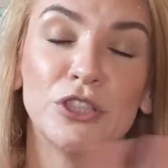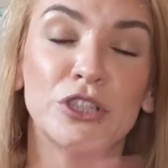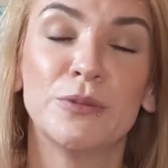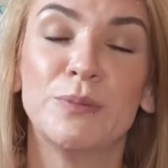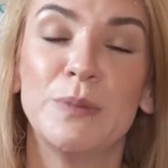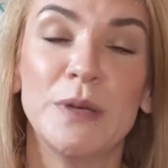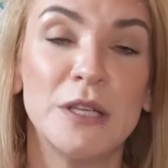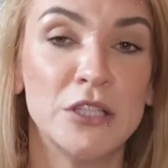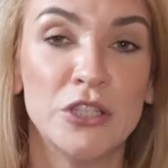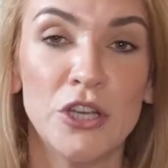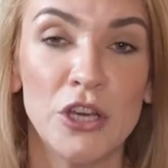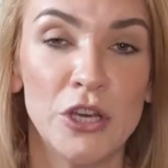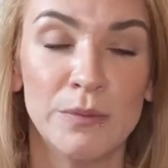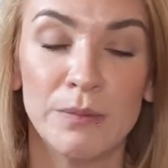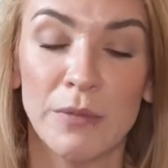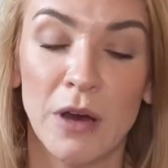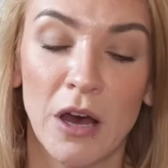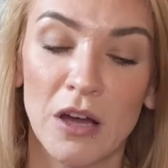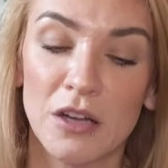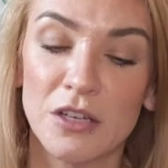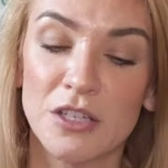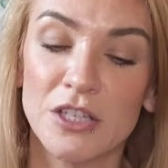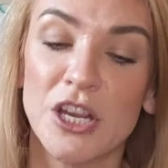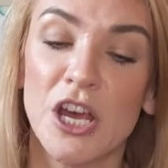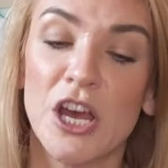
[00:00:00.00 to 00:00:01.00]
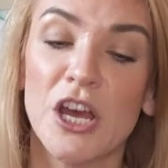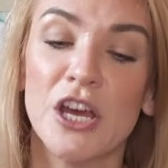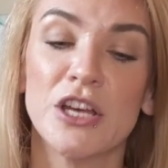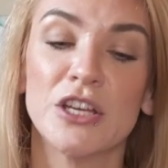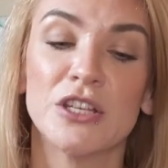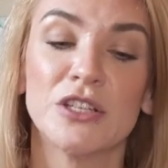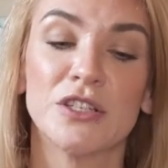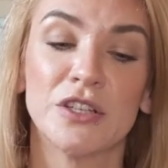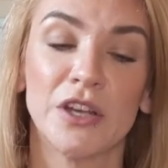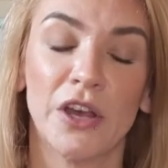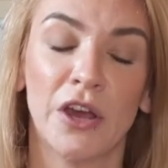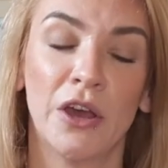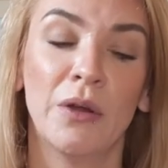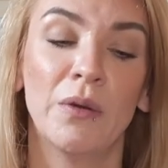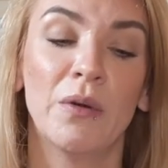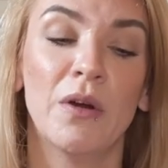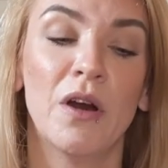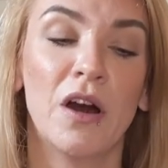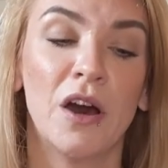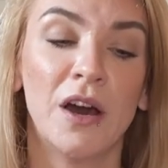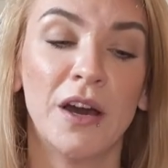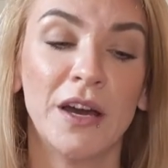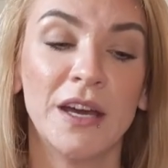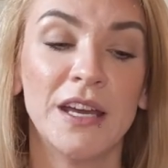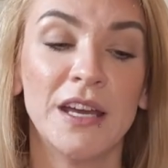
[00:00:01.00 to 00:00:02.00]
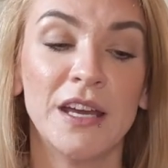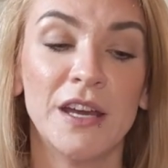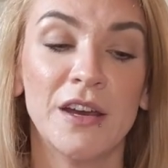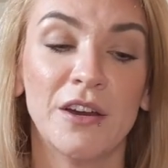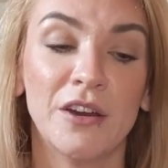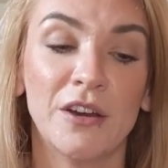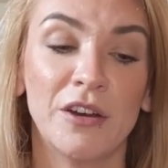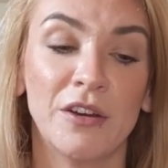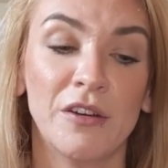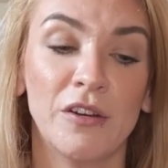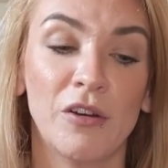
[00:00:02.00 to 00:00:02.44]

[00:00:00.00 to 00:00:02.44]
be too much. So I